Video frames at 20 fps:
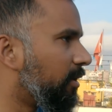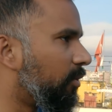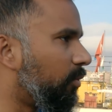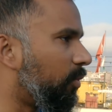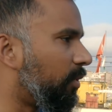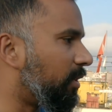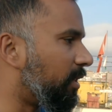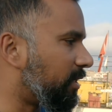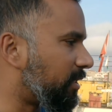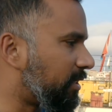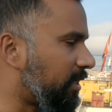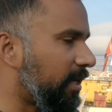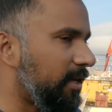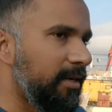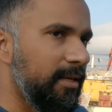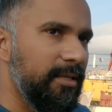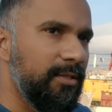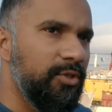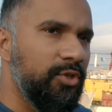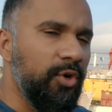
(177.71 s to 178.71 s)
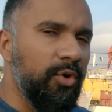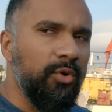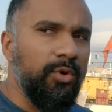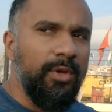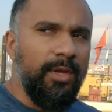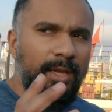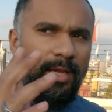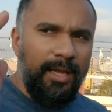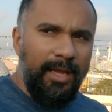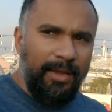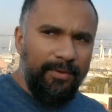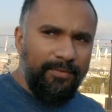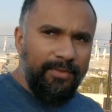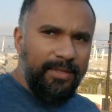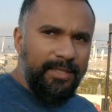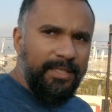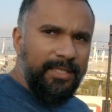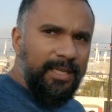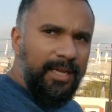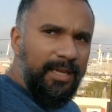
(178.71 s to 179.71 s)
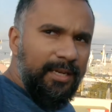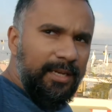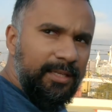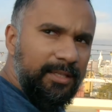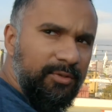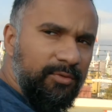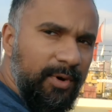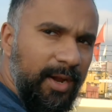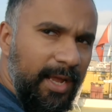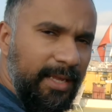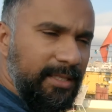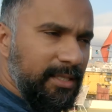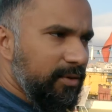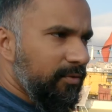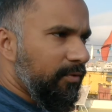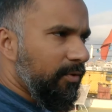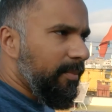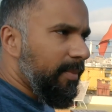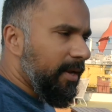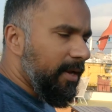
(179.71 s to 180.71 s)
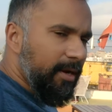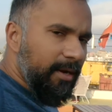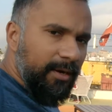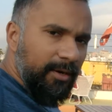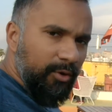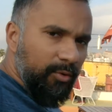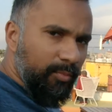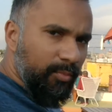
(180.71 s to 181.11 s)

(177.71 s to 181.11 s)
where the sun is. So if the sun is rising from here, you